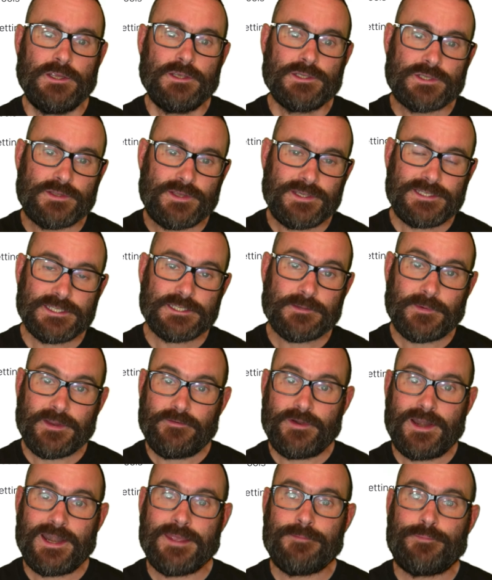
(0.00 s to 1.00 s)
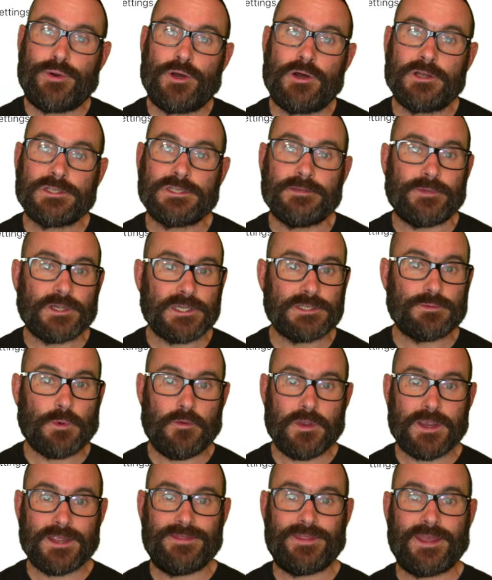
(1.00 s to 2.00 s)
So this is going to be really important, because what
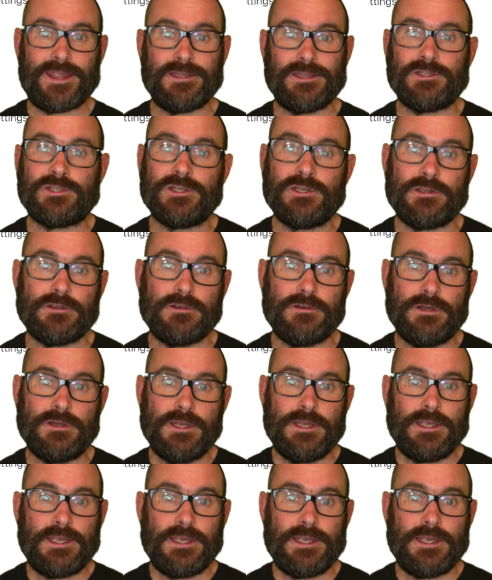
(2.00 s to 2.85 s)
we can then do